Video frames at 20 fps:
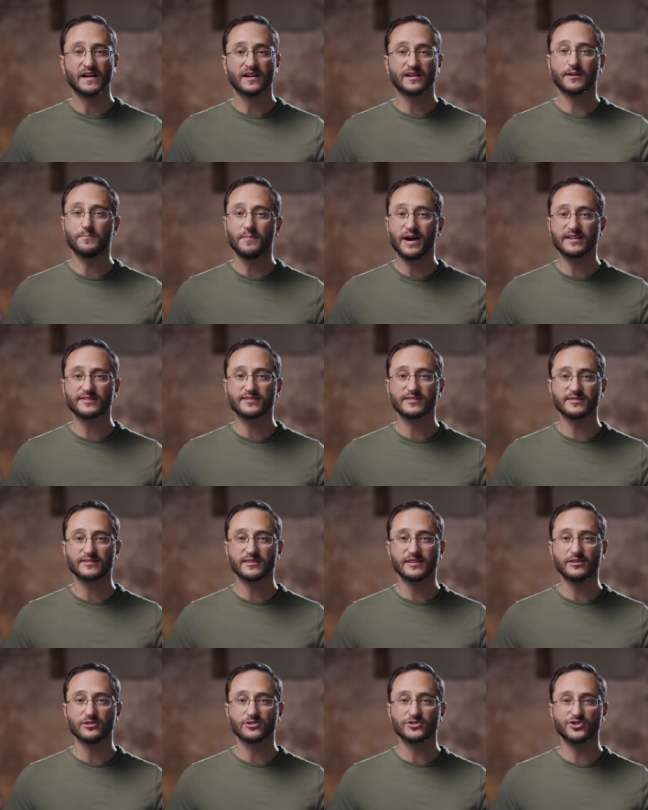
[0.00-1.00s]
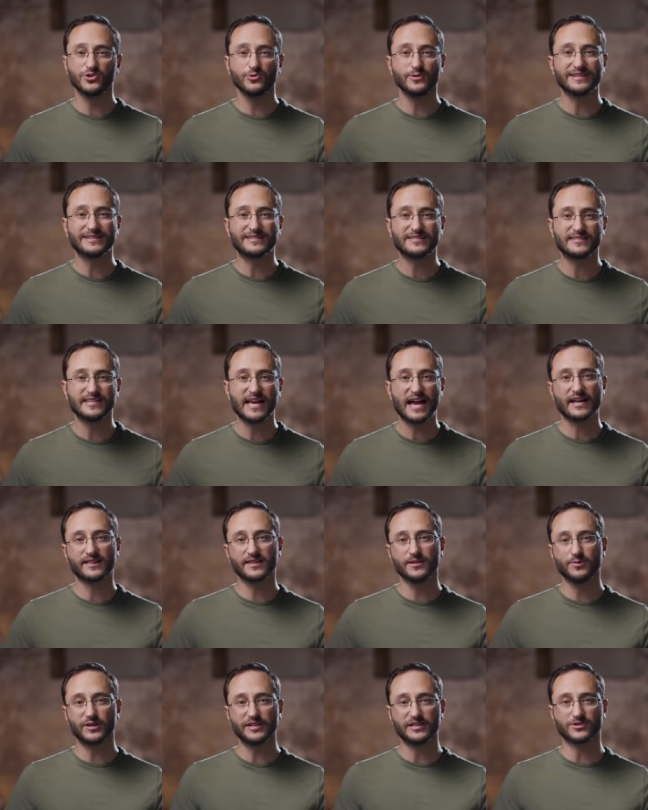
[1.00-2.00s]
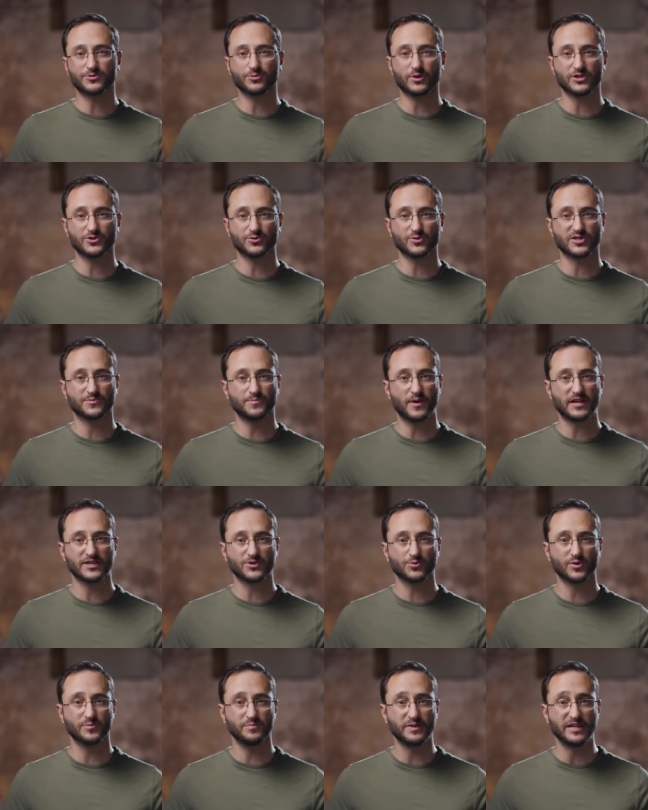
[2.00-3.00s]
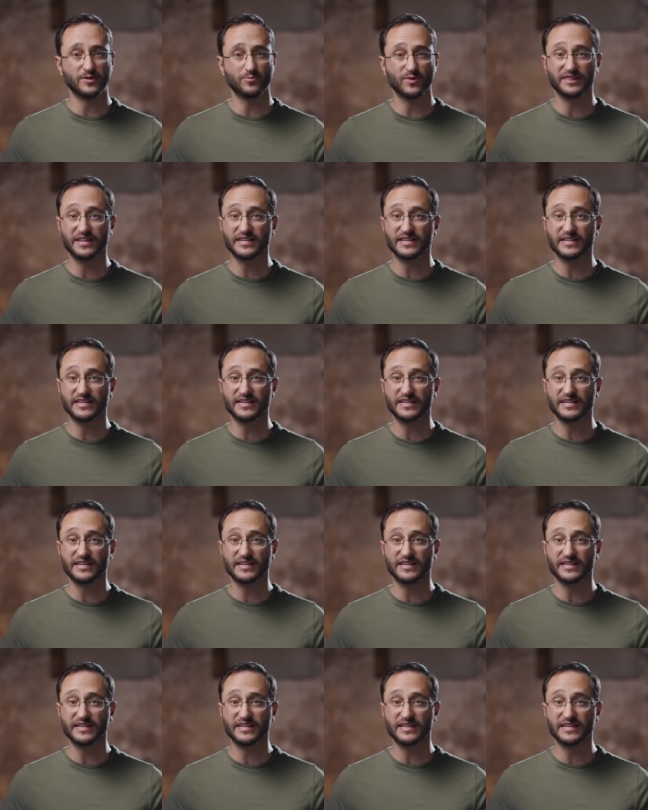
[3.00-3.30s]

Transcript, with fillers: Hamas's leaders knew exactly what Israel's response would be when